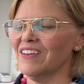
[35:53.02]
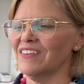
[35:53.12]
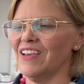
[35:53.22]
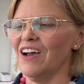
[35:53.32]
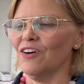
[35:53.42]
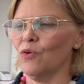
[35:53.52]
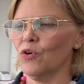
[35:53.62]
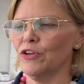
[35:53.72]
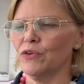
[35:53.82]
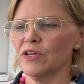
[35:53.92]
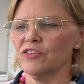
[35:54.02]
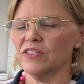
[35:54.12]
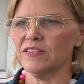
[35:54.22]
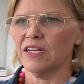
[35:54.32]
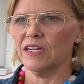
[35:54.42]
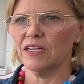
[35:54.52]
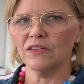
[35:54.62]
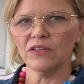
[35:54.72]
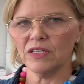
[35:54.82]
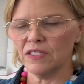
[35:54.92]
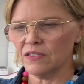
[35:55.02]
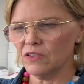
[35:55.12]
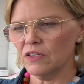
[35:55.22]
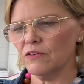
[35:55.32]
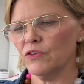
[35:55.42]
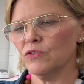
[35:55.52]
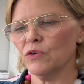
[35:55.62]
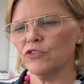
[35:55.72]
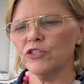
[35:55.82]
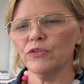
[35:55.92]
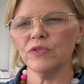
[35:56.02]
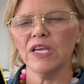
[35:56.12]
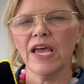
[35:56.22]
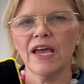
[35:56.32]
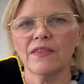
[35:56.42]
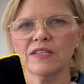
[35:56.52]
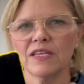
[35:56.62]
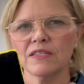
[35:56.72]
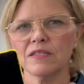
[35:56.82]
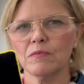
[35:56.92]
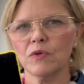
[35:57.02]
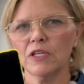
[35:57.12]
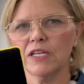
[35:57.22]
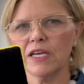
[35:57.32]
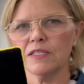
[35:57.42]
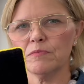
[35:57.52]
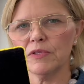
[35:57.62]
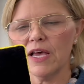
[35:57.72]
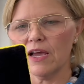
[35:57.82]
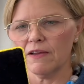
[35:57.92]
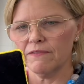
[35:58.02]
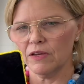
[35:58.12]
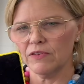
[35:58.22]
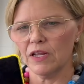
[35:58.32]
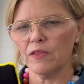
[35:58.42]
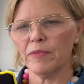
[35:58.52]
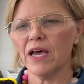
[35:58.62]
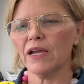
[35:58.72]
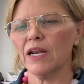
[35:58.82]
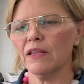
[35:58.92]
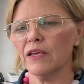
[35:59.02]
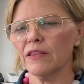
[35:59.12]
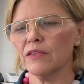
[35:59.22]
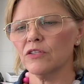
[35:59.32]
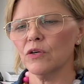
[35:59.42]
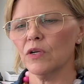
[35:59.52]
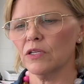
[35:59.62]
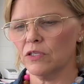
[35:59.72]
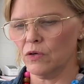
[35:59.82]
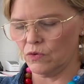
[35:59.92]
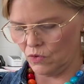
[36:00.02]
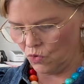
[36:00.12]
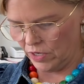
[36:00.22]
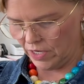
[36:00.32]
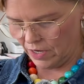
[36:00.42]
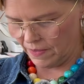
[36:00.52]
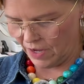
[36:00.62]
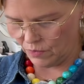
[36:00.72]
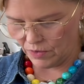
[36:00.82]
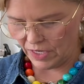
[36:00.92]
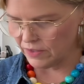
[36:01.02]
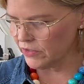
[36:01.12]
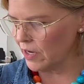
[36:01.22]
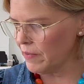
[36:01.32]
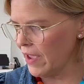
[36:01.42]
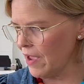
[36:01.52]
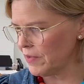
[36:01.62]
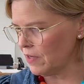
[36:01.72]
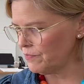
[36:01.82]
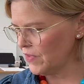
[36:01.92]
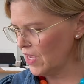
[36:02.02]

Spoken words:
yeah, or you could just set it in a little easel if you so choose. And this has some really nice black velvet on the back. And I like the tone-on-tone cording on that one. Nice job, Abby.